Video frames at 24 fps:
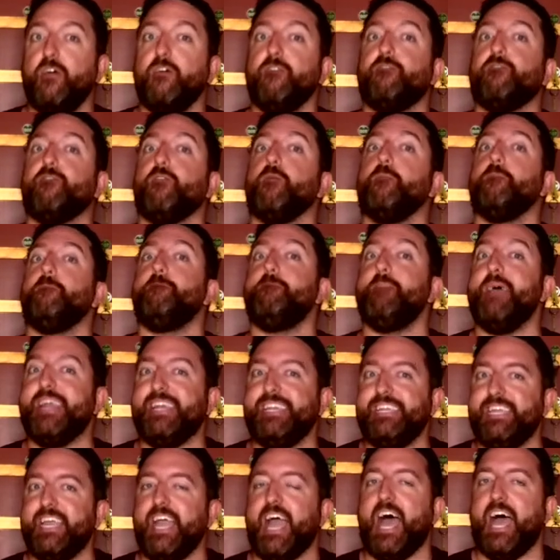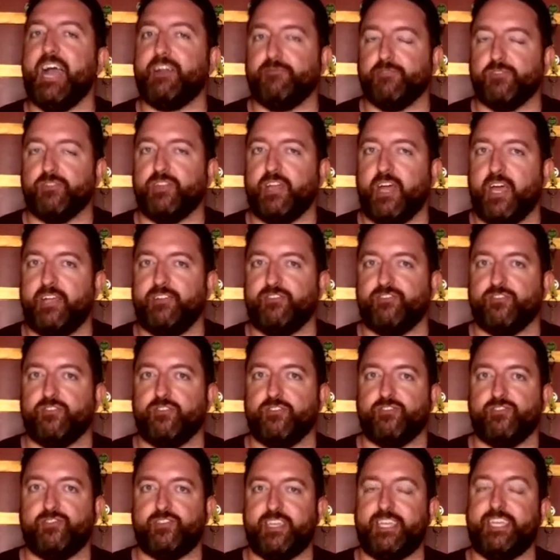for many
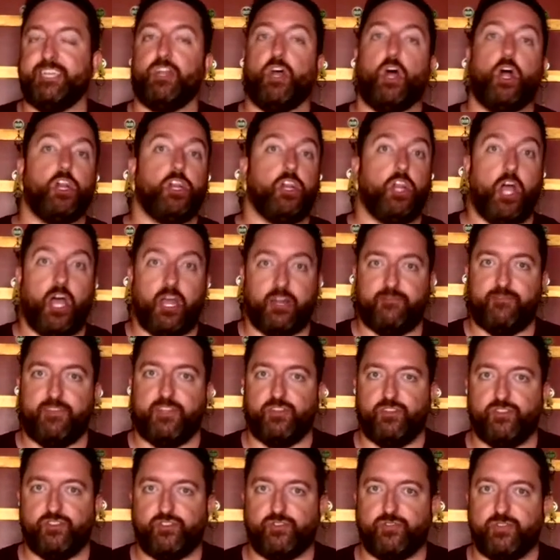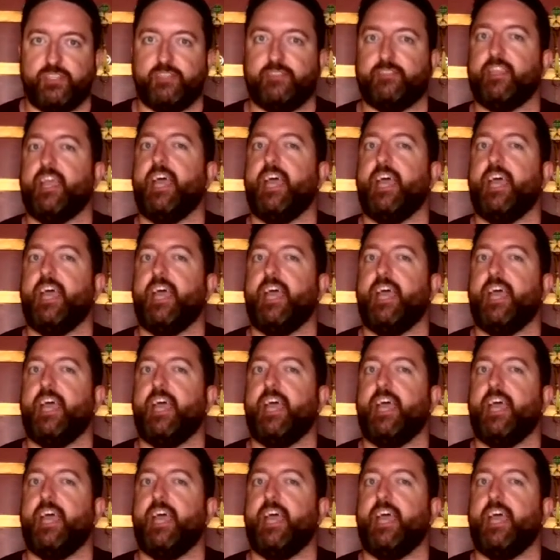advertisers in a lot of industries.